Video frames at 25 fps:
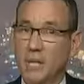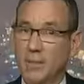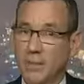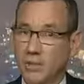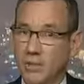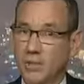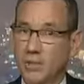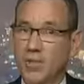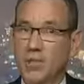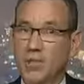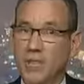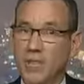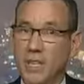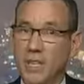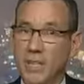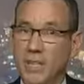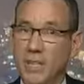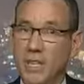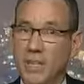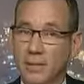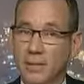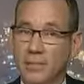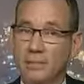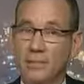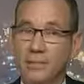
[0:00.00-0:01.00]
There's the
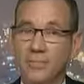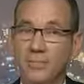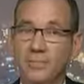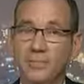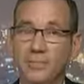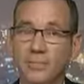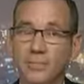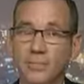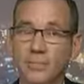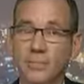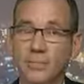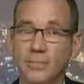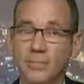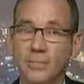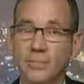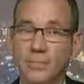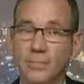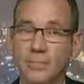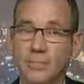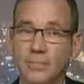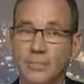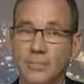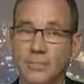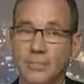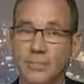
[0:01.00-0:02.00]
question in the air.
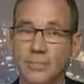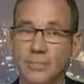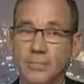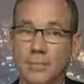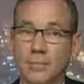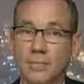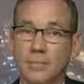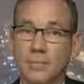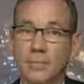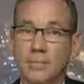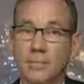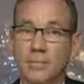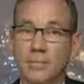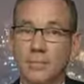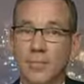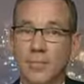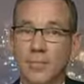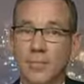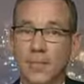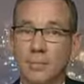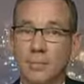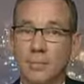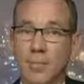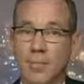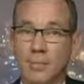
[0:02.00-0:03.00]
Thank you very much for joining
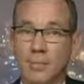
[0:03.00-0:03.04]
us.